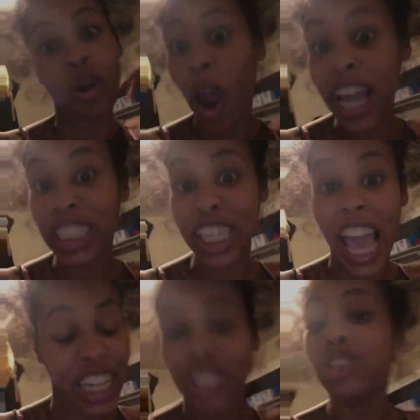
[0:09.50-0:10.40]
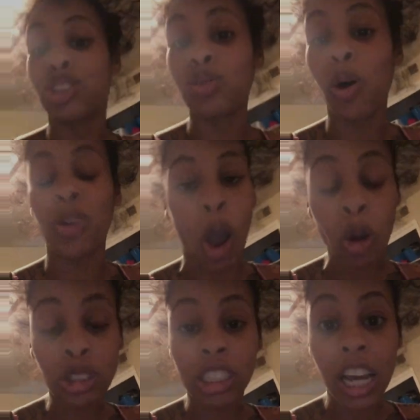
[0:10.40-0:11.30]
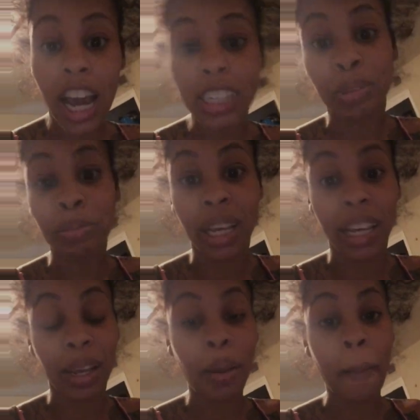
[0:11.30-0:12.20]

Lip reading: crazy as usual. Don't judge me.